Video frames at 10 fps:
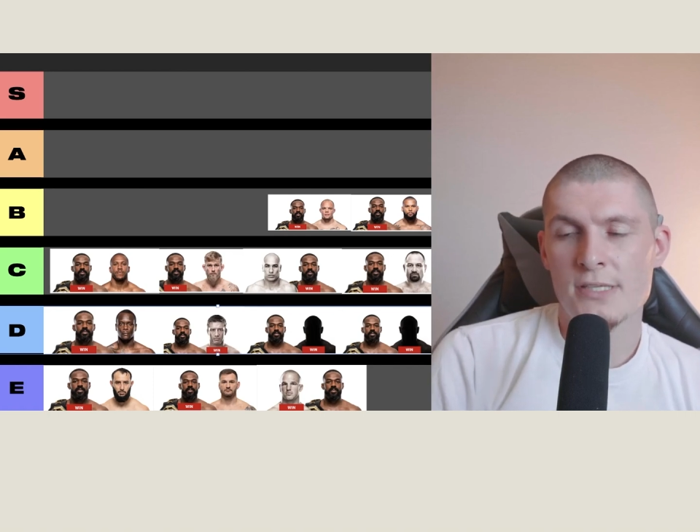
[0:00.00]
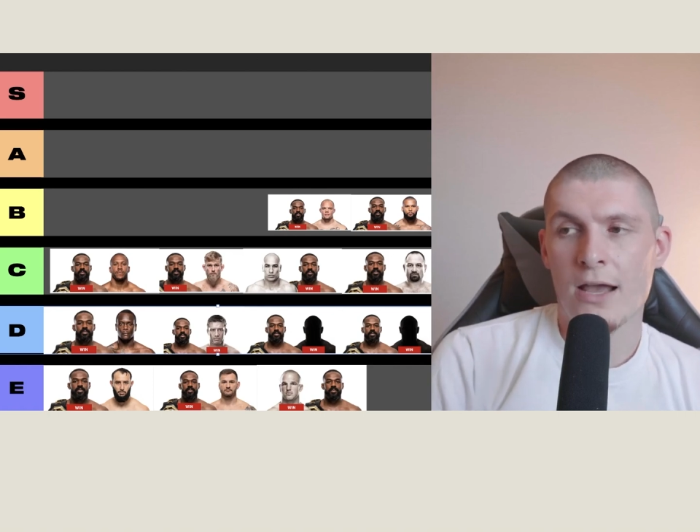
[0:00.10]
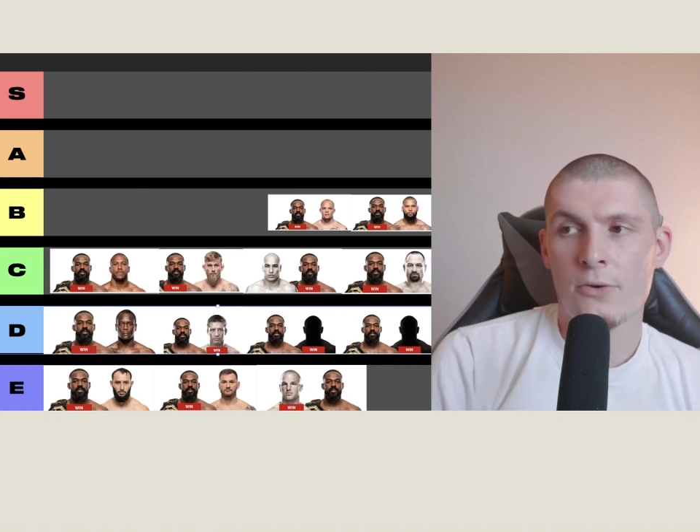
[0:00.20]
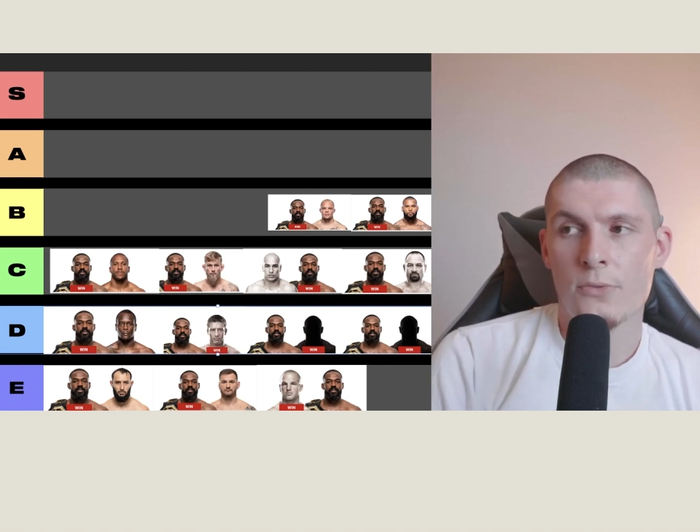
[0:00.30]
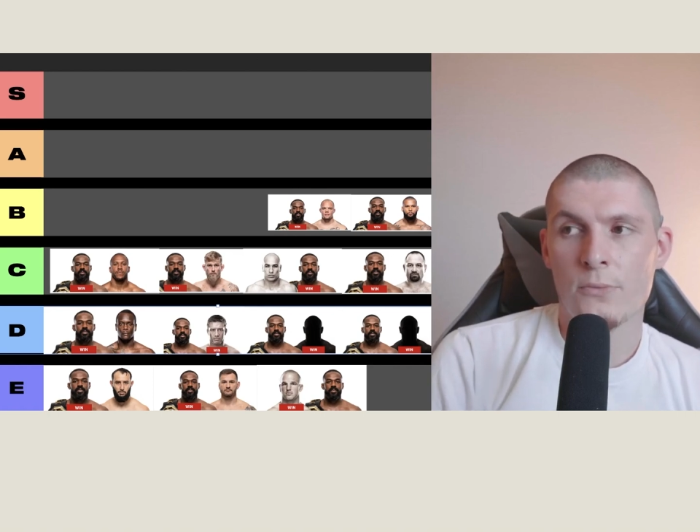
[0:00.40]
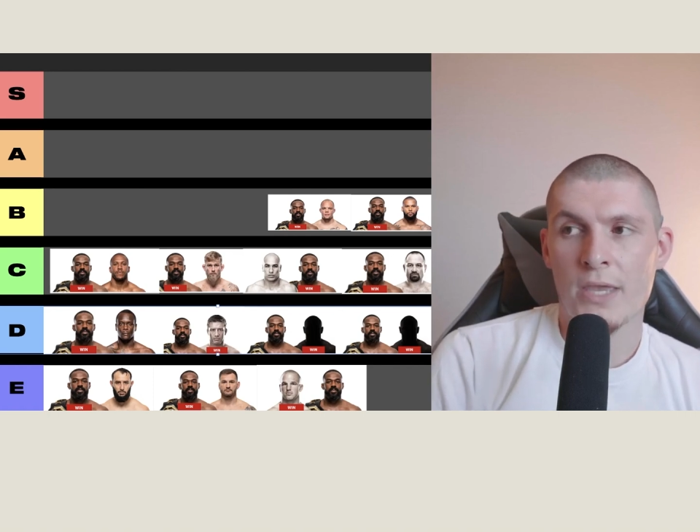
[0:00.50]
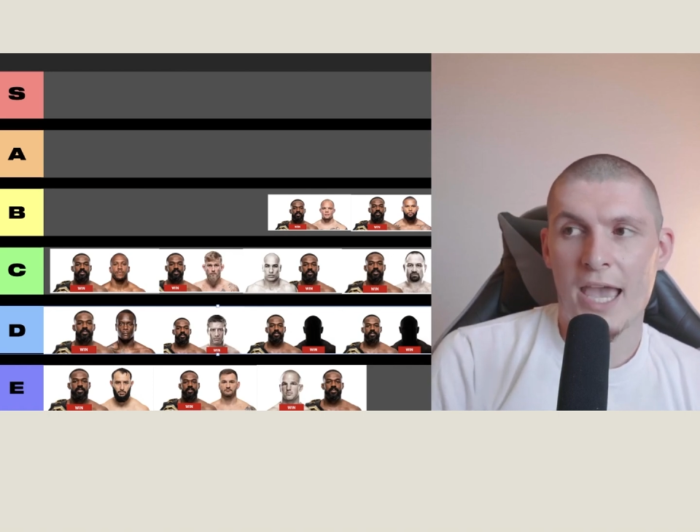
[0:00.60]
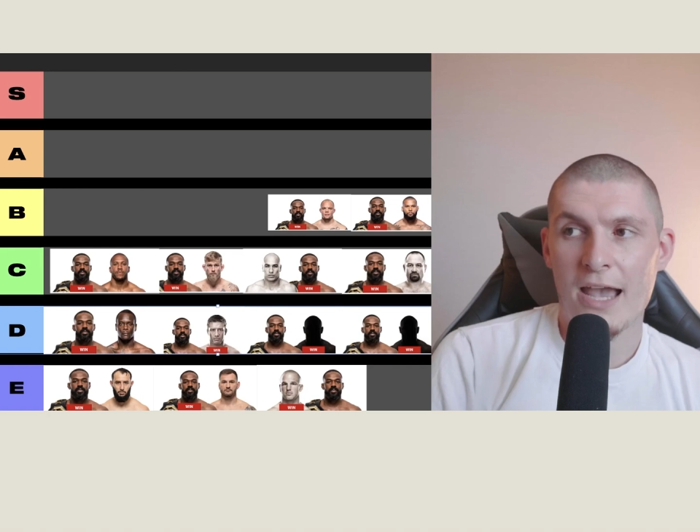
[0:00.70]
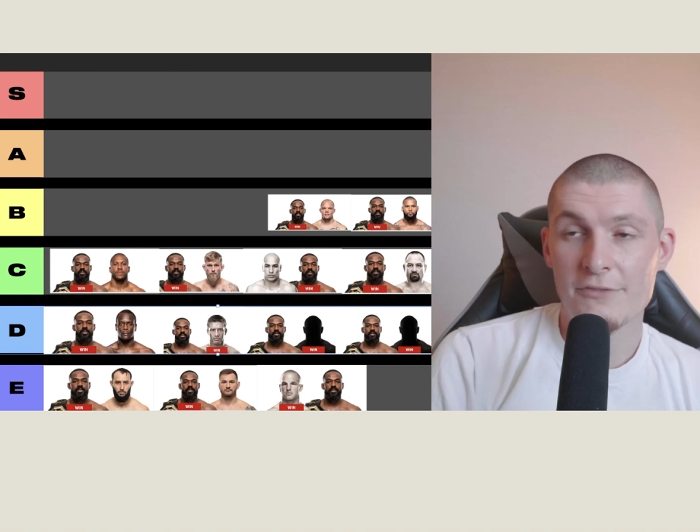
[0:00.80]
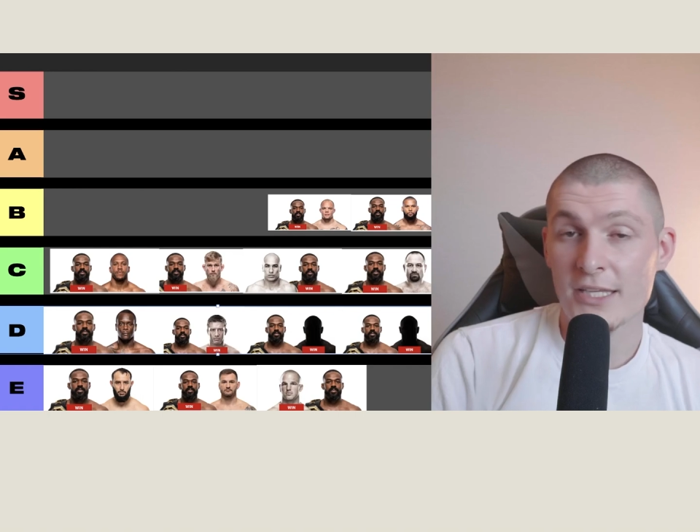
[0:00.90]
Now, we
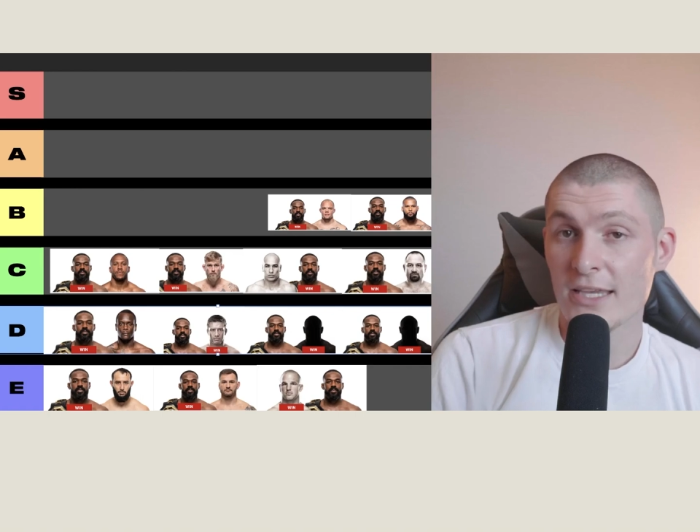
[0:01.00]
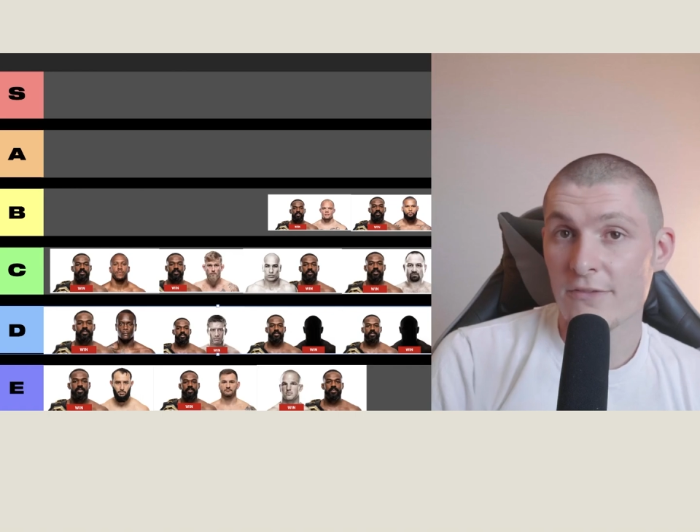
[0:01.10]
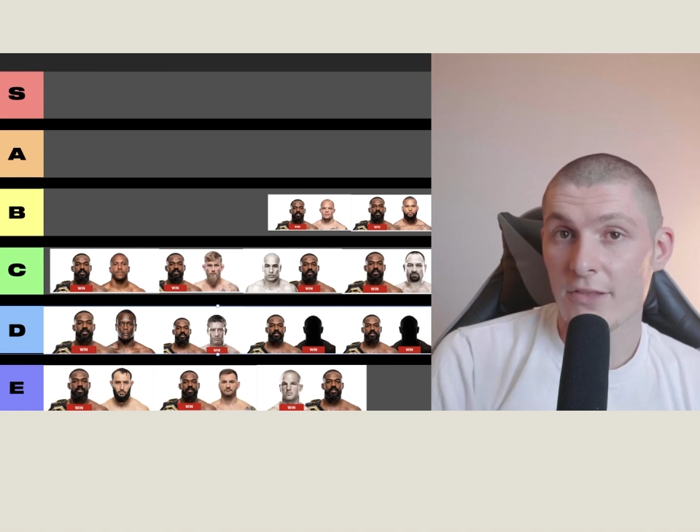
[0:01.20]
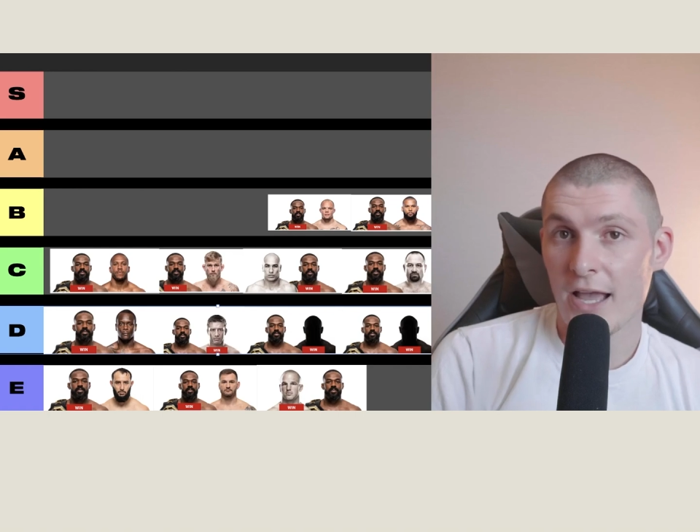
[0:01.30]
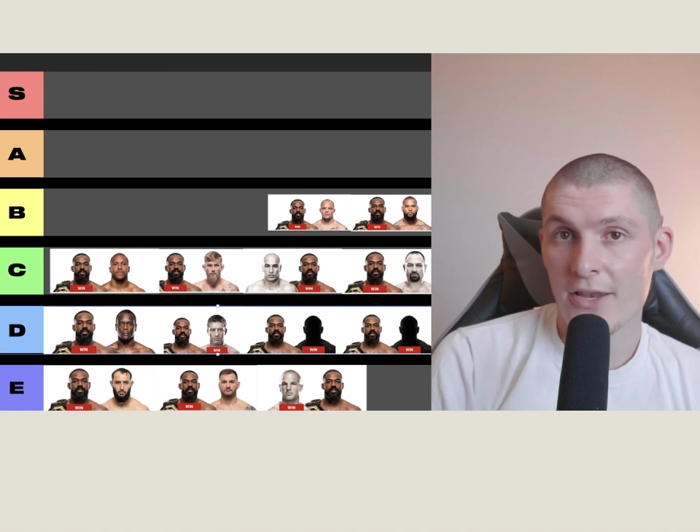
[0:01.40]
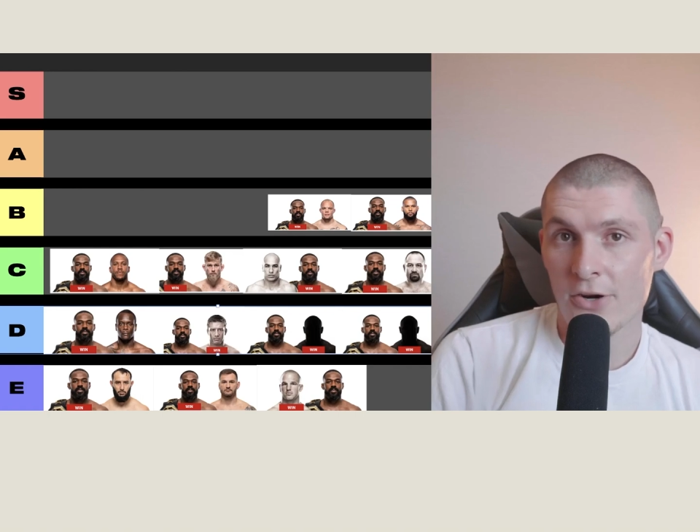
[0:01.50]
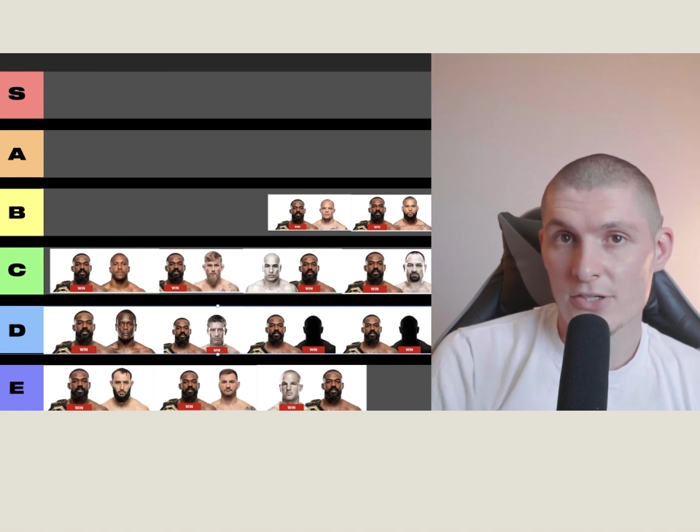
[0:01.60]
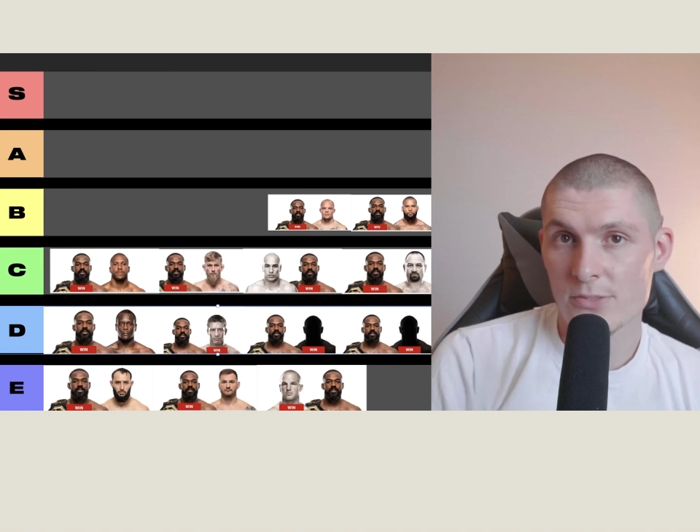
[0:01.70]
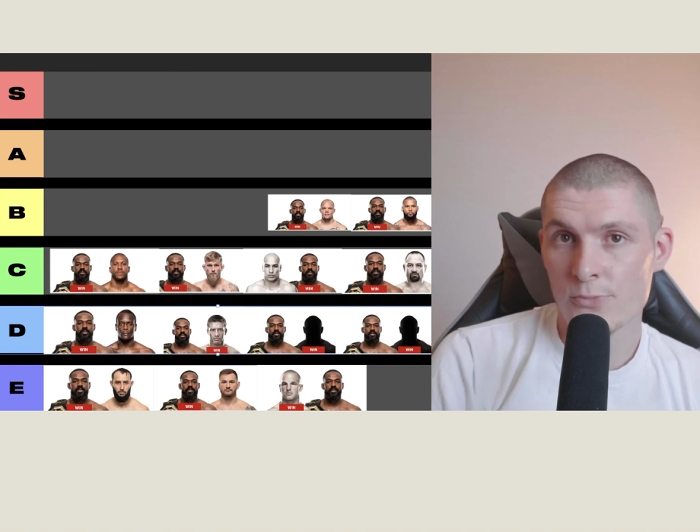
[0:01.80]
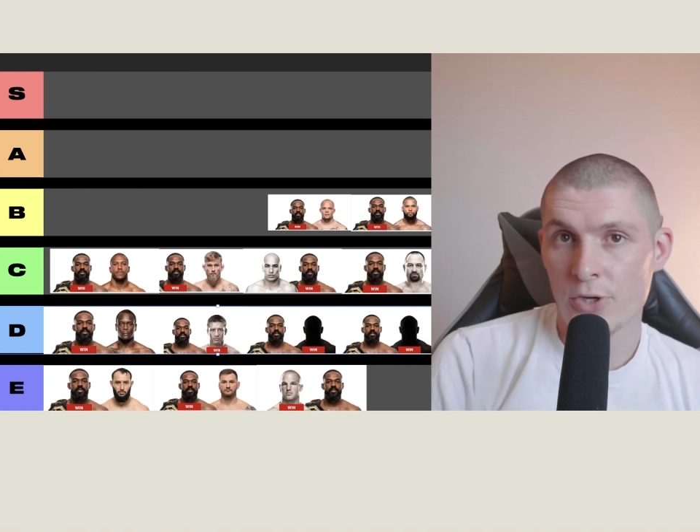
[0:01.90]
have to give
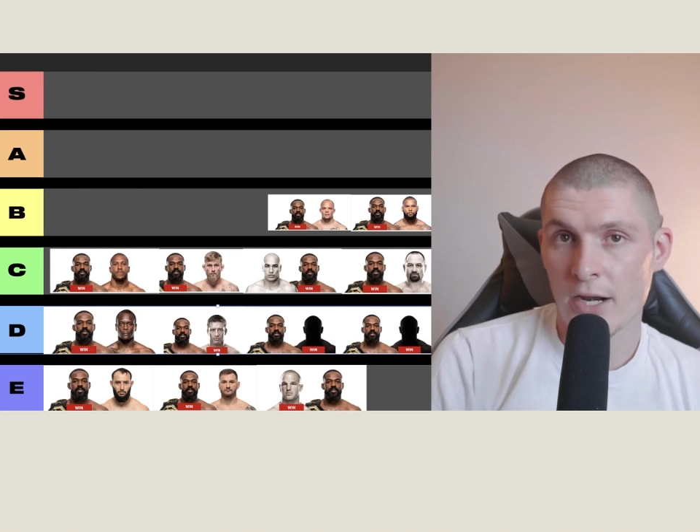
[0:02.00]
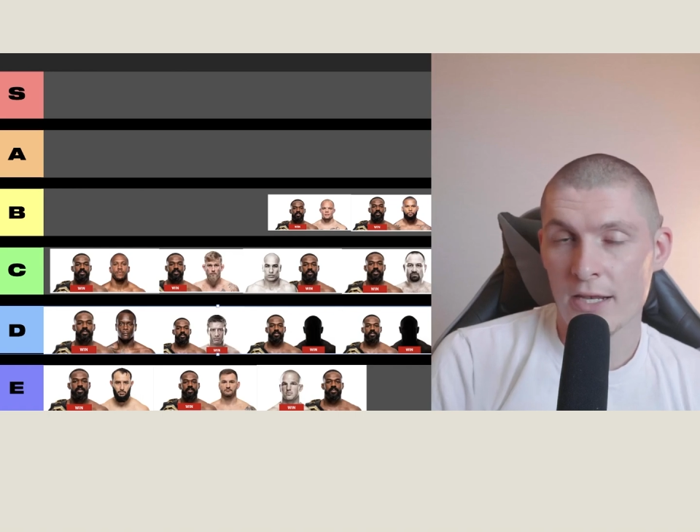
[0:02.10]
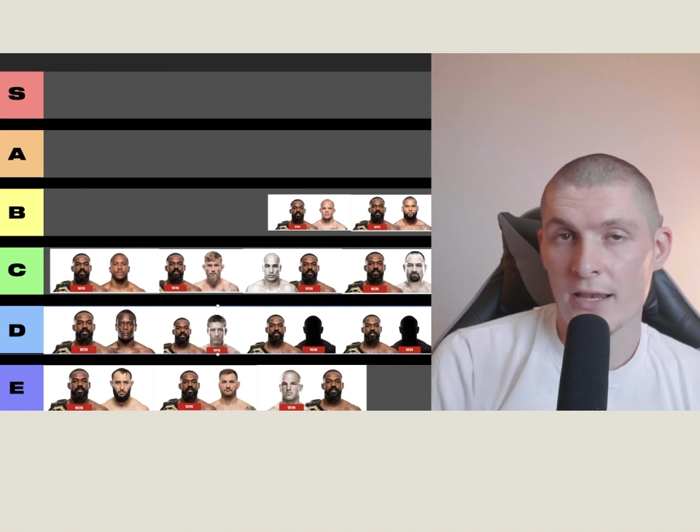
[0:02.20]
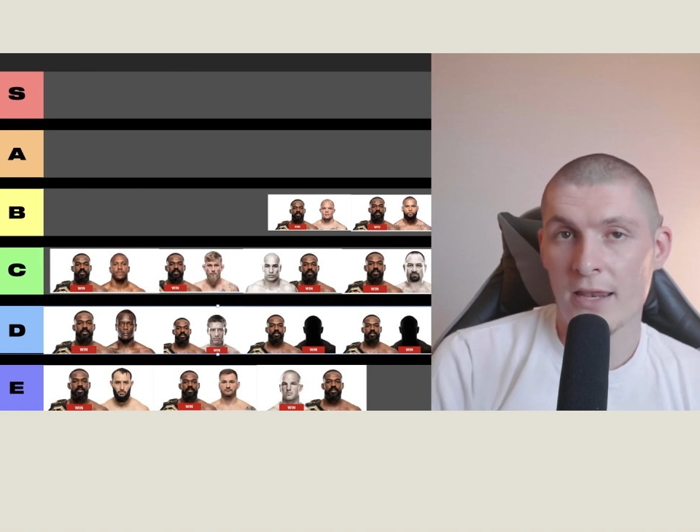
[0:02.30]
Lionheart some credit,